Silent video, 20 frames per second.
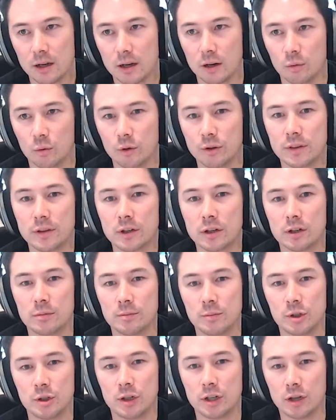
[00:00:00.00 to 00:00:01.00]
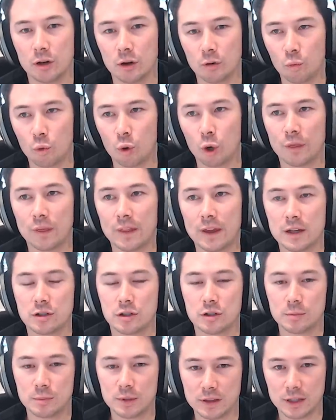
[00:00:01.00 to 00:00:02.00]
with the community on what they
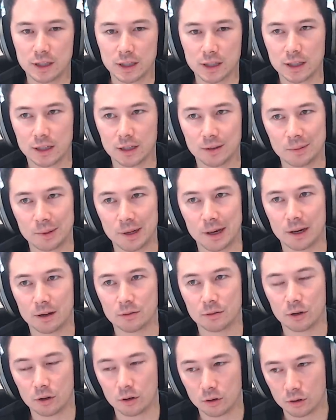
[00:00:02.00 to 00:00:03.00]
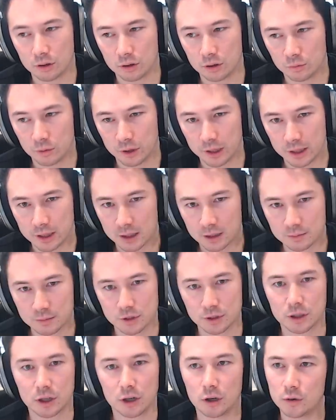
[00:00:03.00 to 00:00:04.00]
should be thinking about on when it comes to
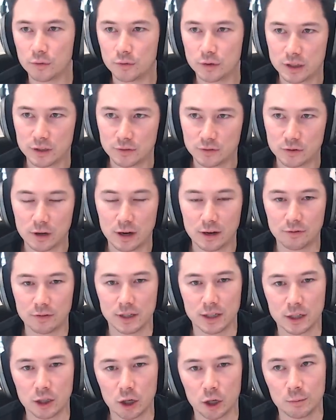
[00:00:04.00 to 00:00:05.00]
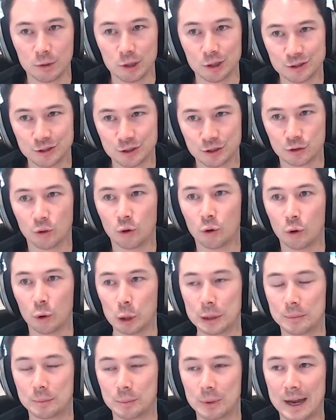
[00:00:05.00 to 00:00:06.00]
COVID. If you have an e-commerce store
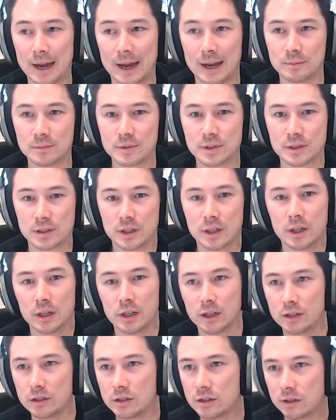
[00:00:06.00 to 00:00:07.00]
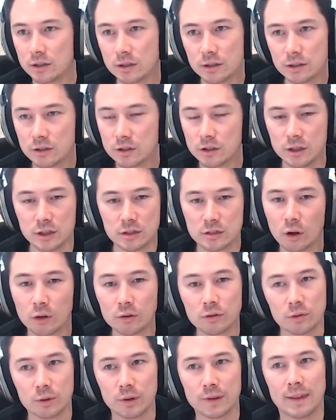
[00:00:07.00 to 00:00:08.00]
that perhaps you, you it's not
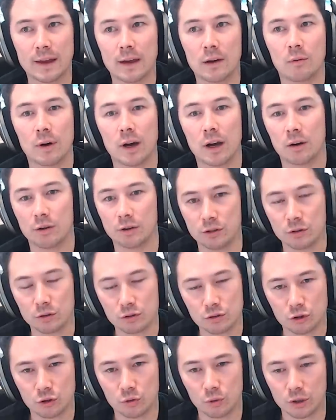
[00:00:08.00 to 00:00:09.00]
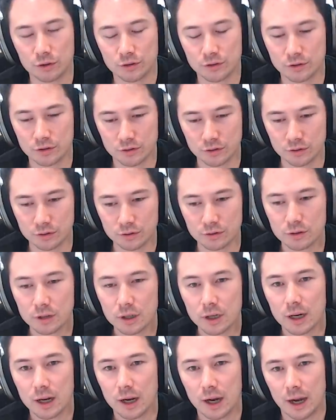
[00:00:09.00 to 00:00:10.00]
doing that well, you're not sure what to do,
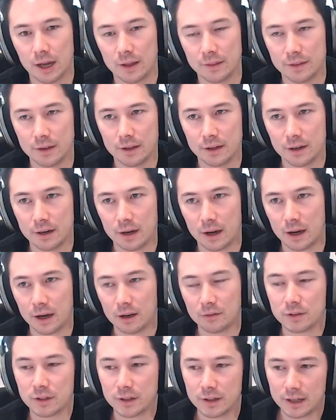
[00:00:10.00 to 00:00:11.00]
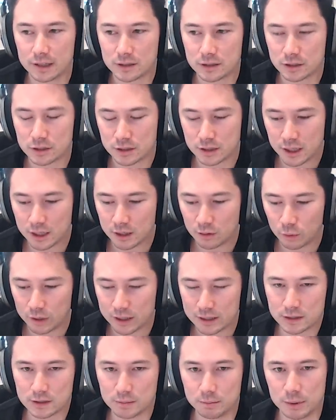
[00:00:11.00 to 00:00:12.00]
and then after that, just yeah,
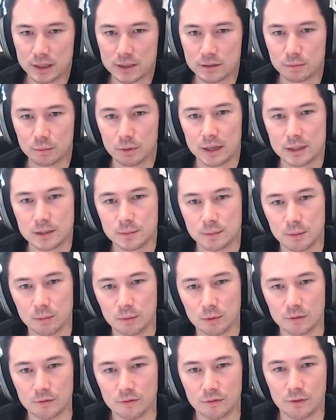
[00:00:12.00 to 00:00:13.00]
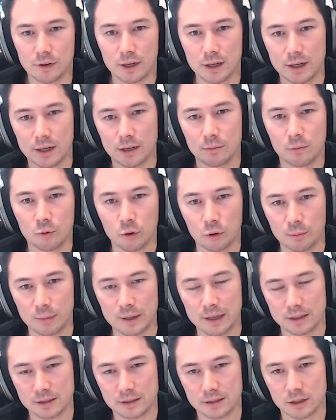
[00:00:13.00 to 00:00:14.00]
where's the best place people can find out more
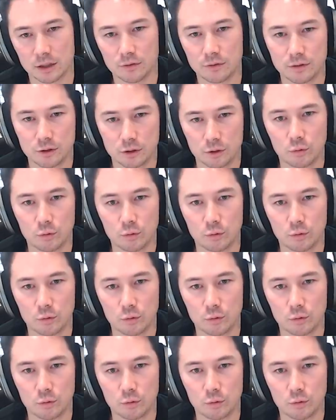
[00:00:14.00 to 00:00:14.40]
about yourself and your